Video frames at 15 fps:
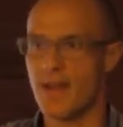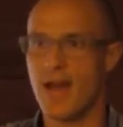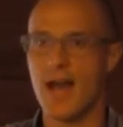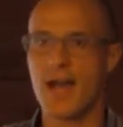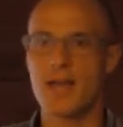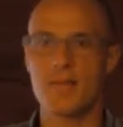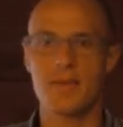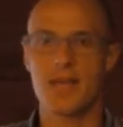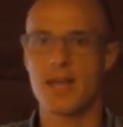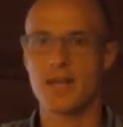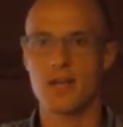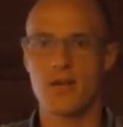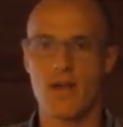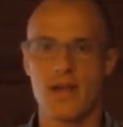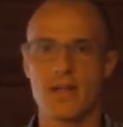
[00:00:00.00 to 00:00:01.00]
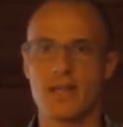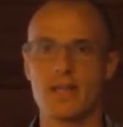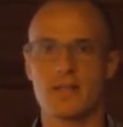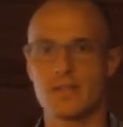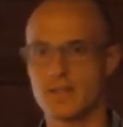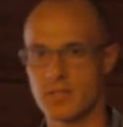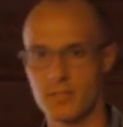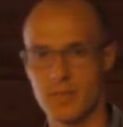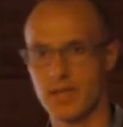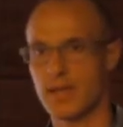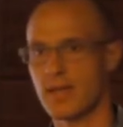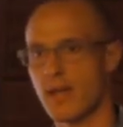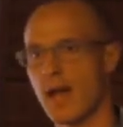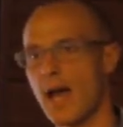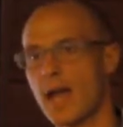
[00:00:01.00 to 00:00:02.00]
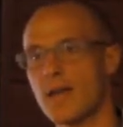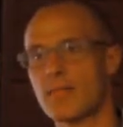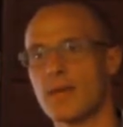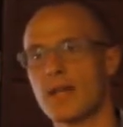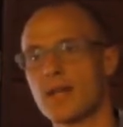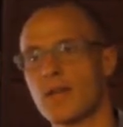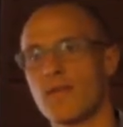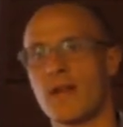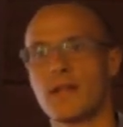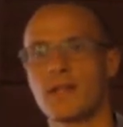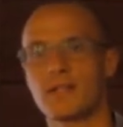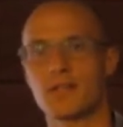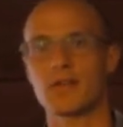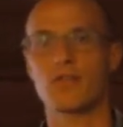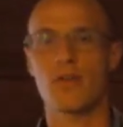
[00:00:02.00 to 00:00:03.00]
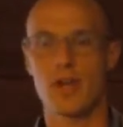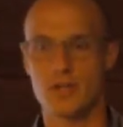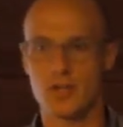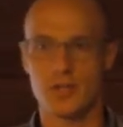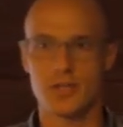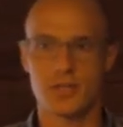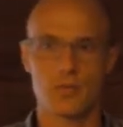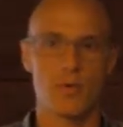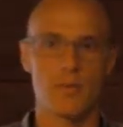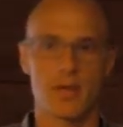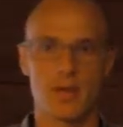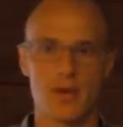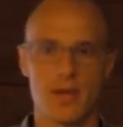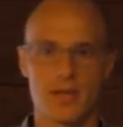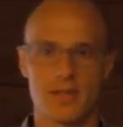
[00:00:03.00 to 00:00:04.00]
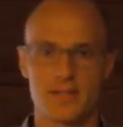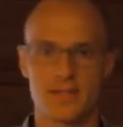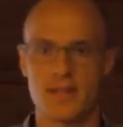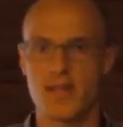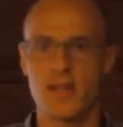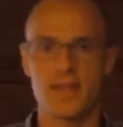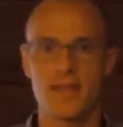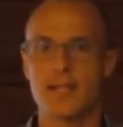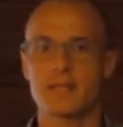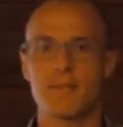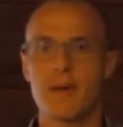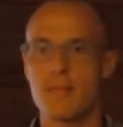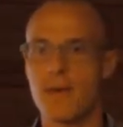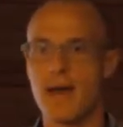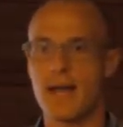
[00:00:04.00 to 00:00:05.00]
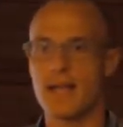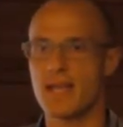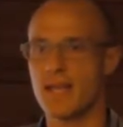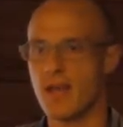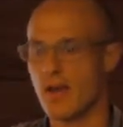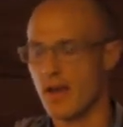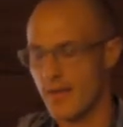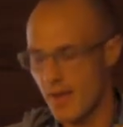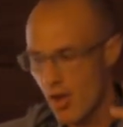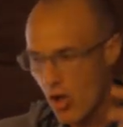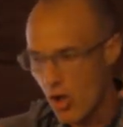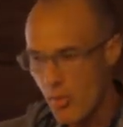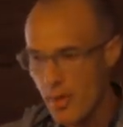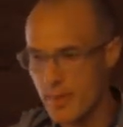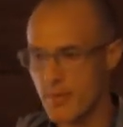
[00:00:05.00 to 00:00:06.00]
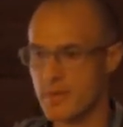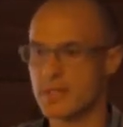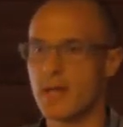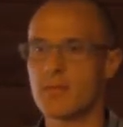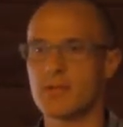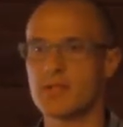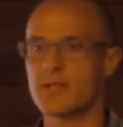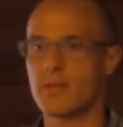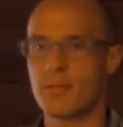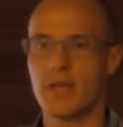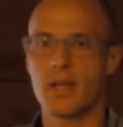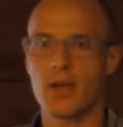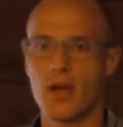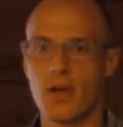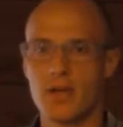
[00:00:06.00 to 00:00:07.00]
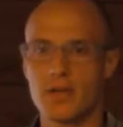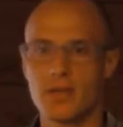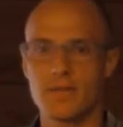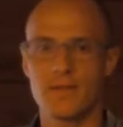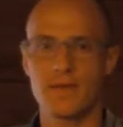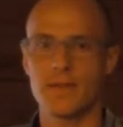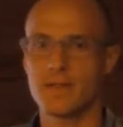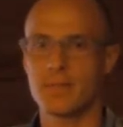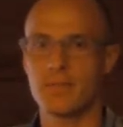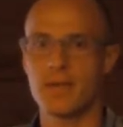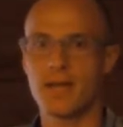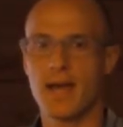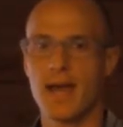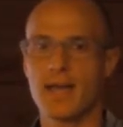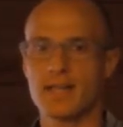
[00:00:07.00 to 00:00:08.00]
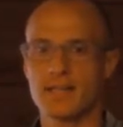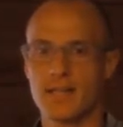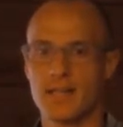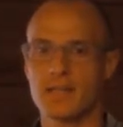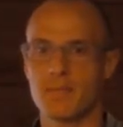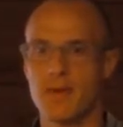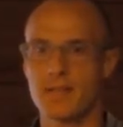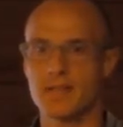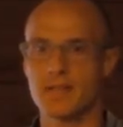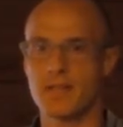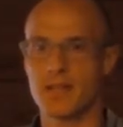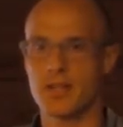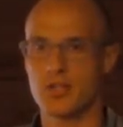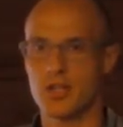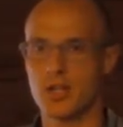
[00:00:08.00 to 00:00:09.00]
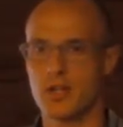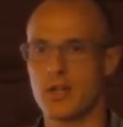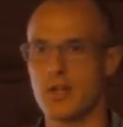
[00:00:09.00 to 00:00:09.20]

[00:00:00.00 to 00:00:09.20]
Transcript: I am getting ready to speak. I am getting ready to crush this swimming race. That's my body. All my perceptions are being heightened for this big high-stakes presentation.